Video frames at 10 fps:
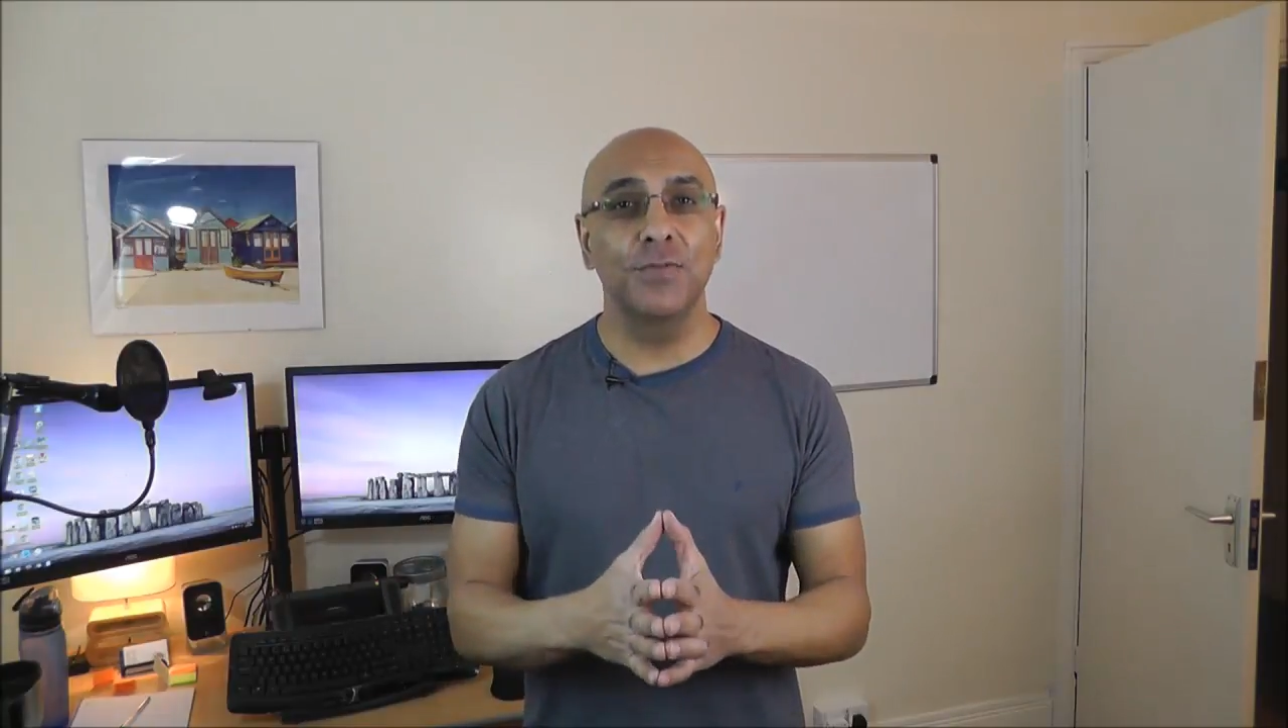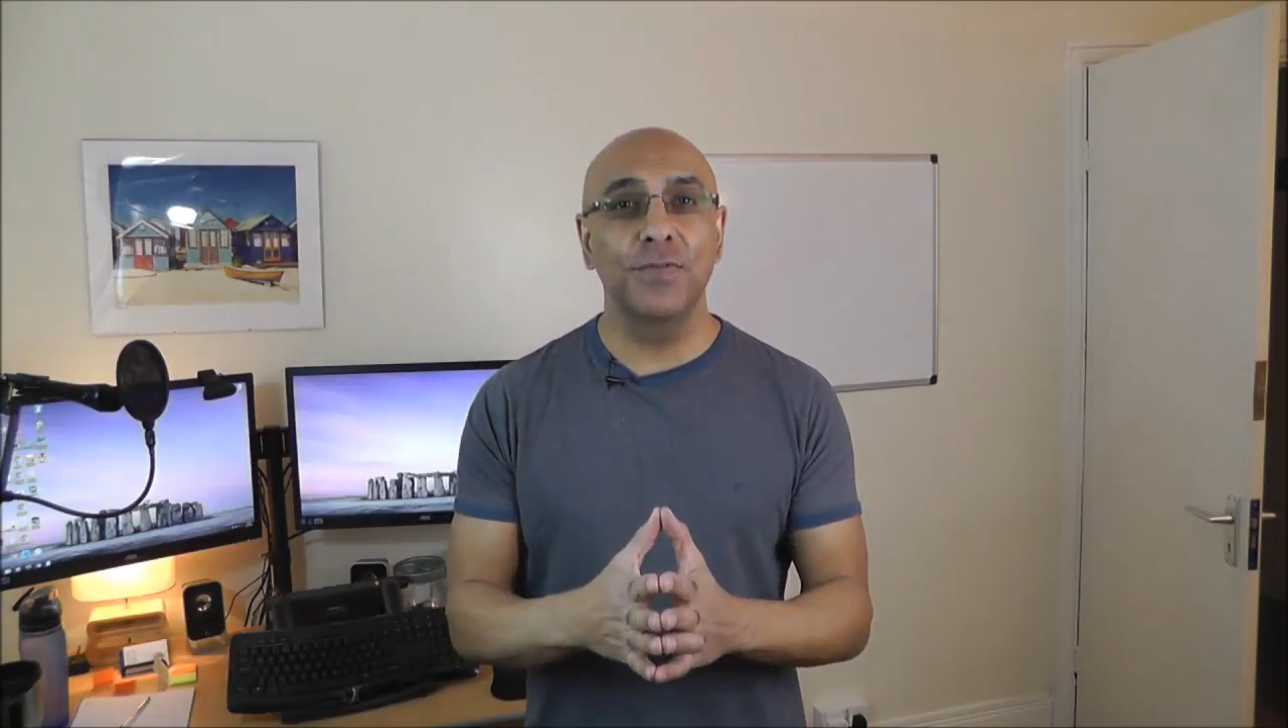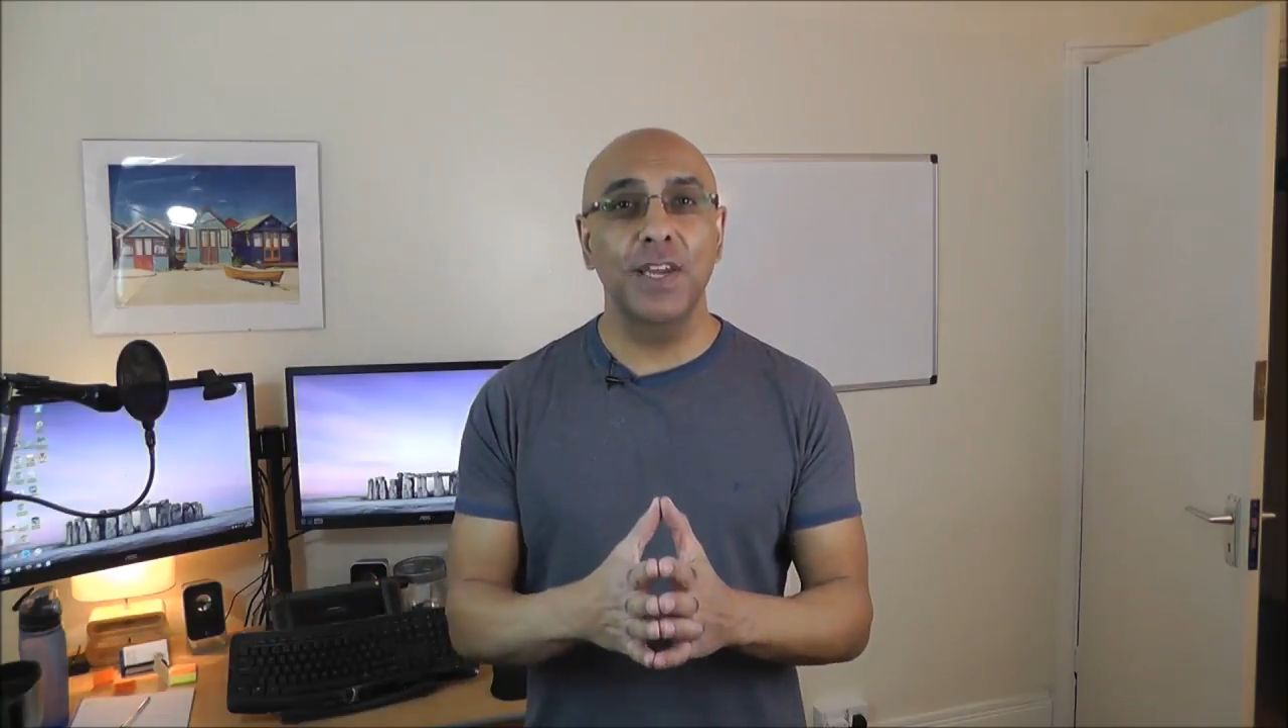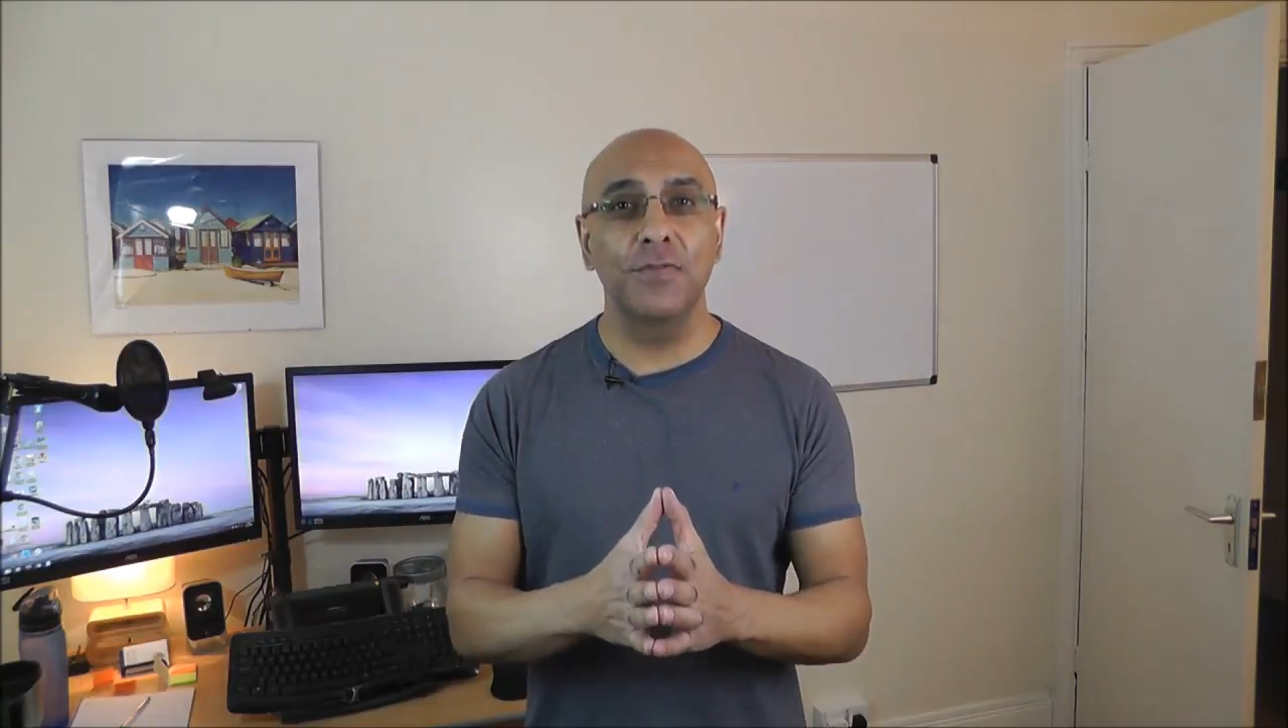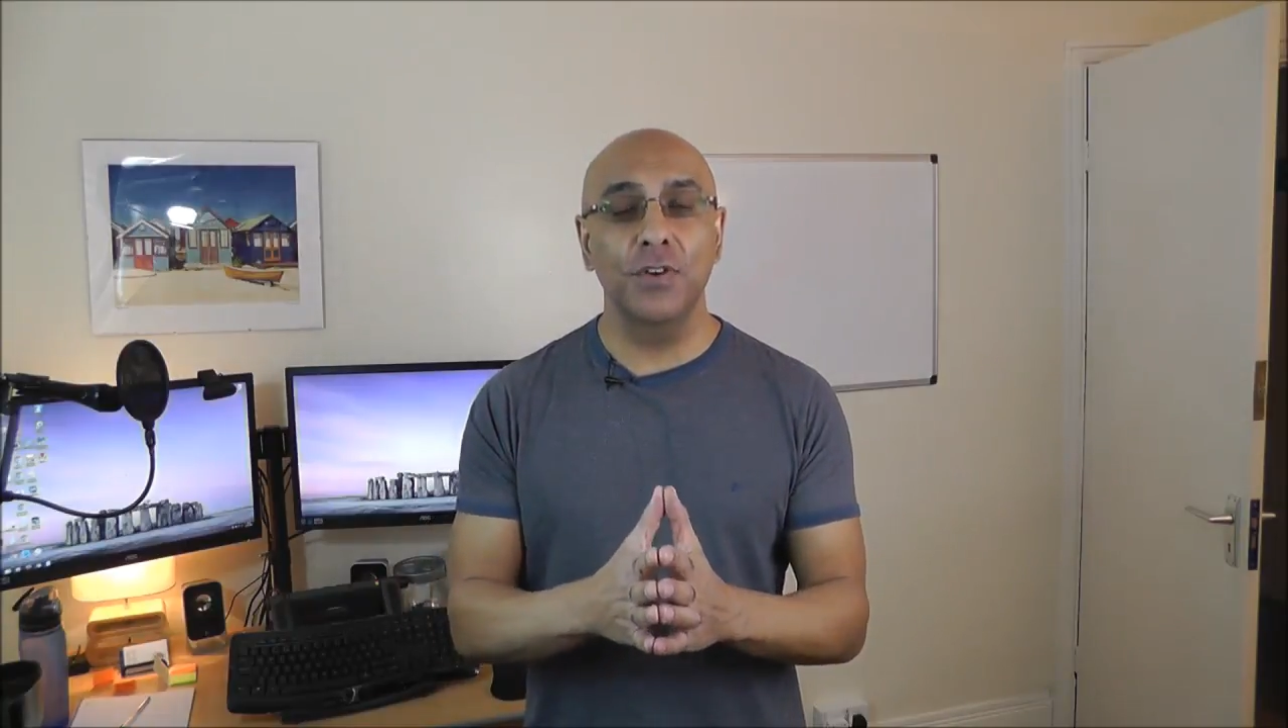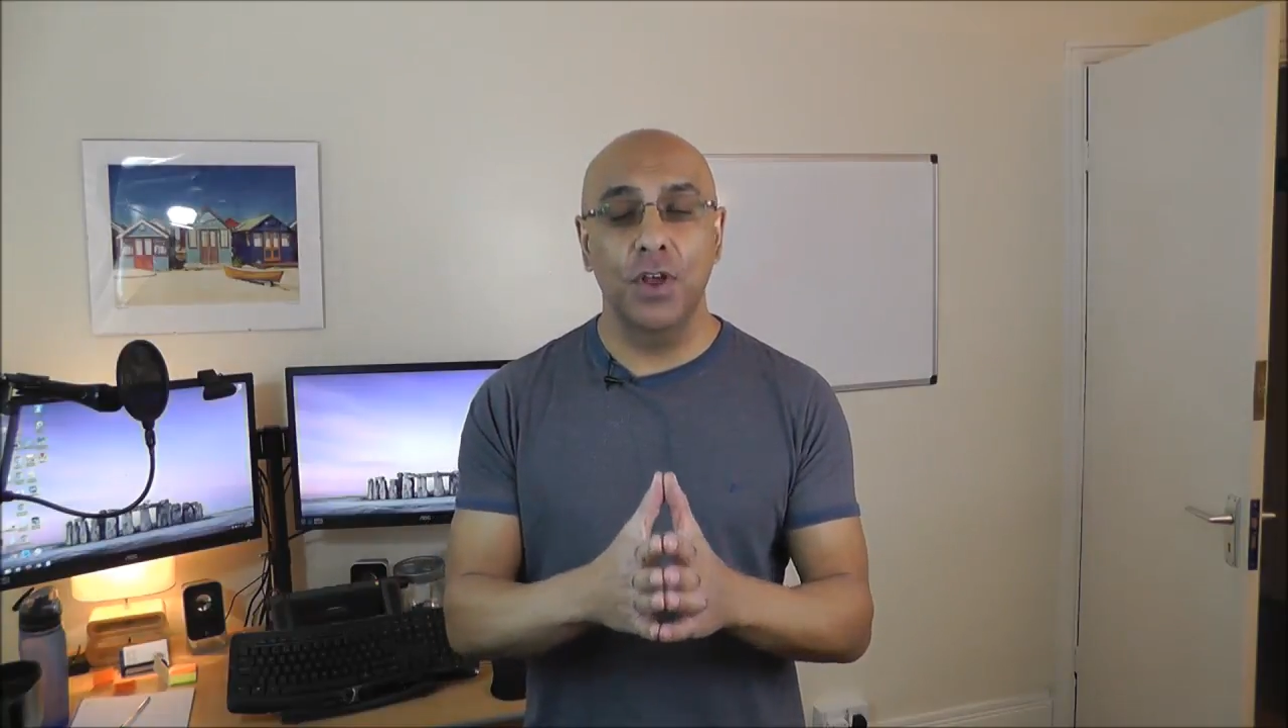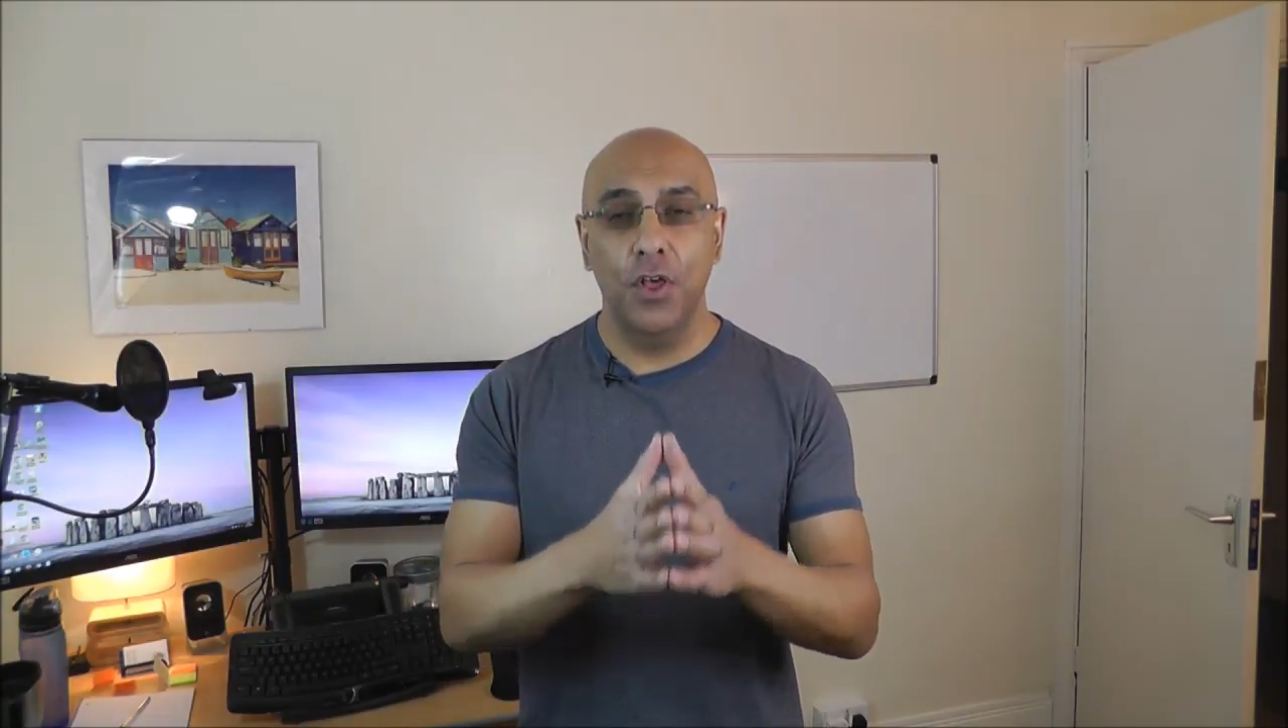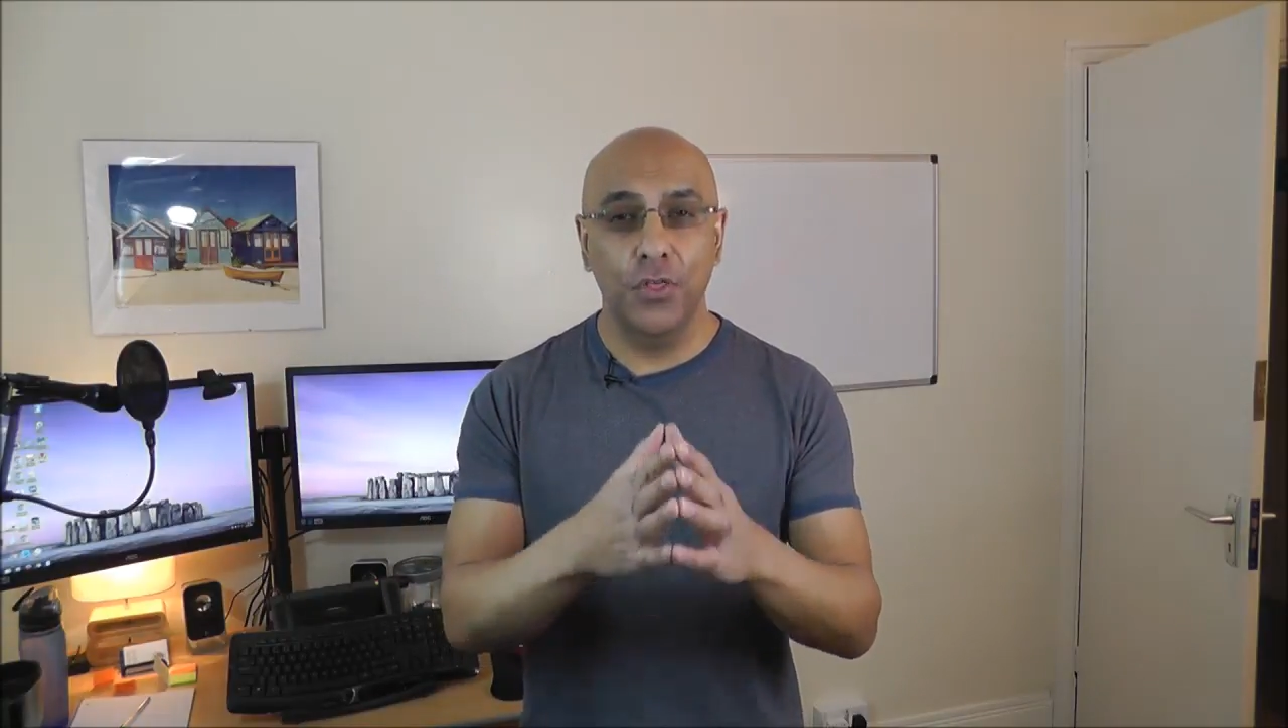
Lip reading: favorite